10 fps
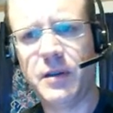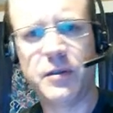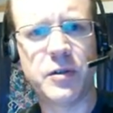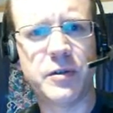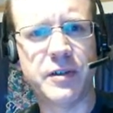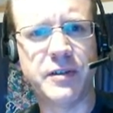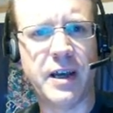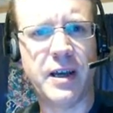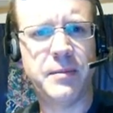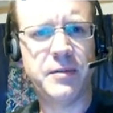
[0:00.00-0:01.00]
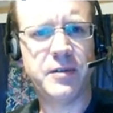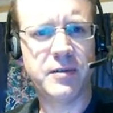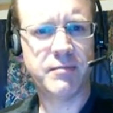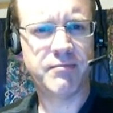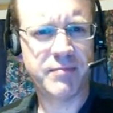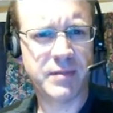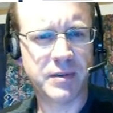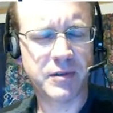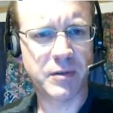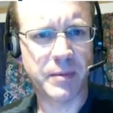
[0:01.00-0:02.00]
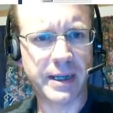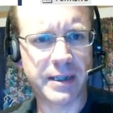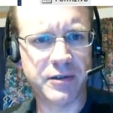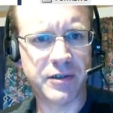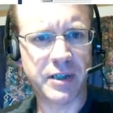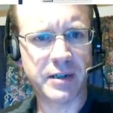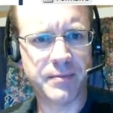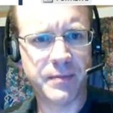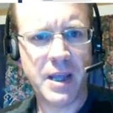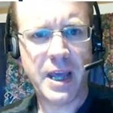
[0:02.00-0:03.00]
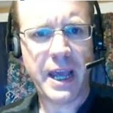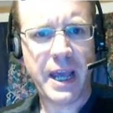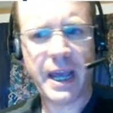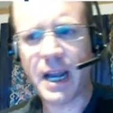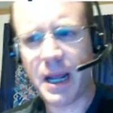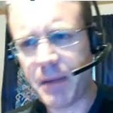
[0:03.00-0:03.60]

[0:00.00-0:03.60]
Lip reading: so is it dimes? Let's go back and check. And